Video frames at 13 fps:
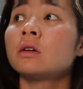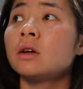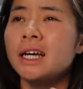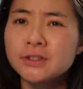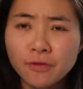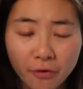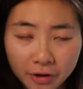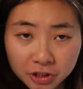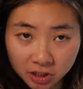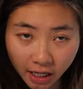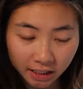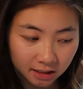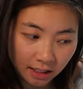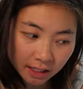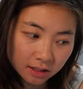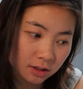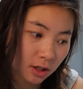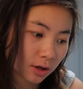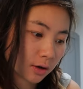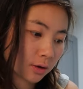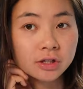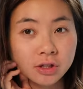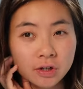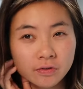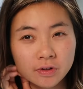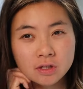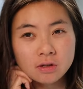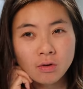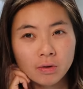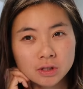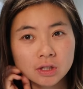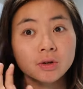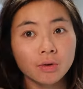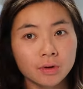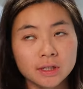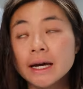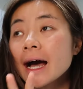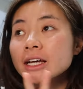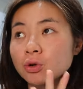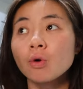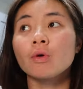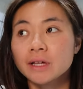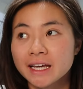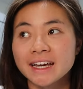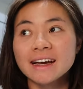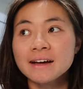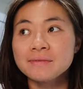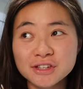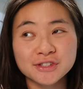it's 4th of July today, so the surf is not good at all here.